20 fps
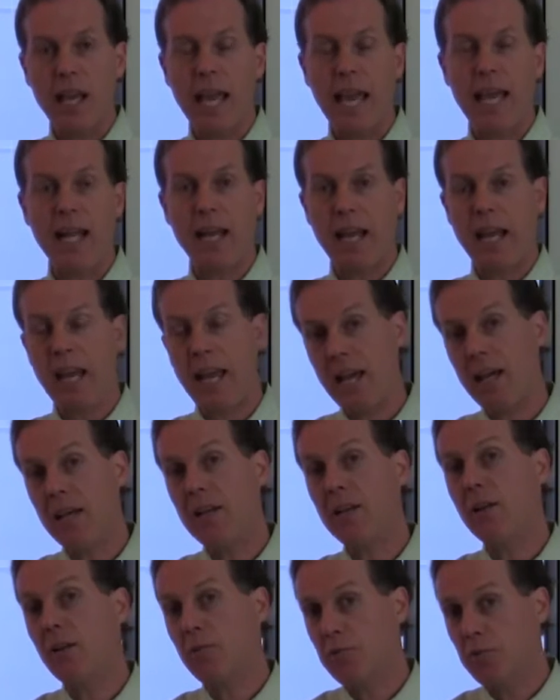and a
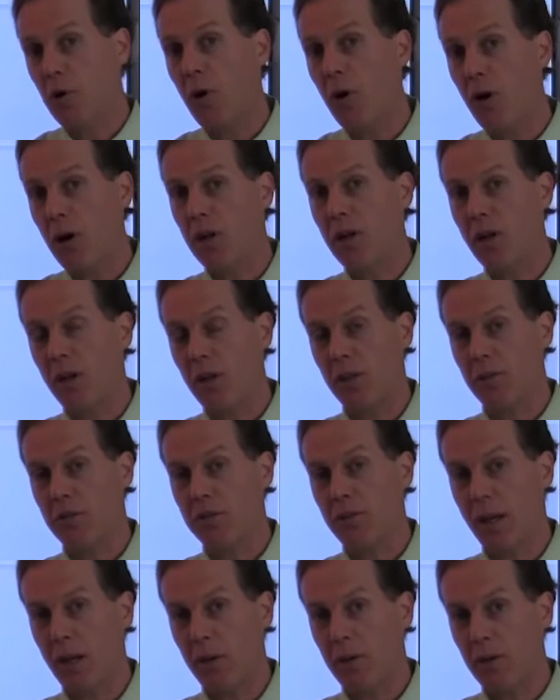head of raw
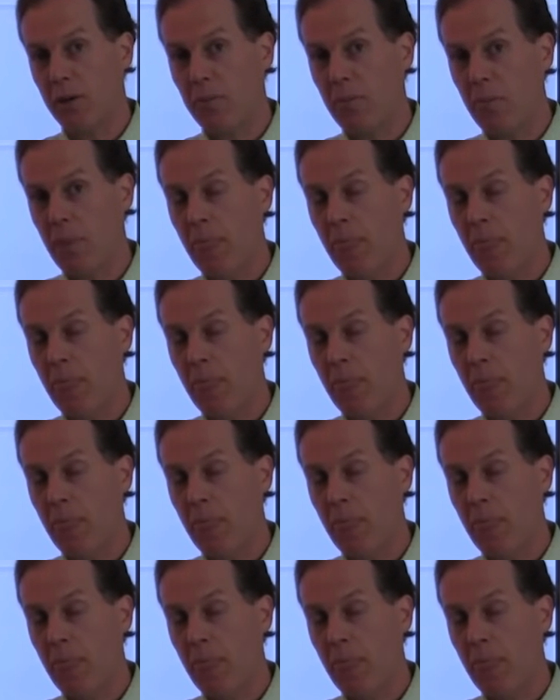cauliflower.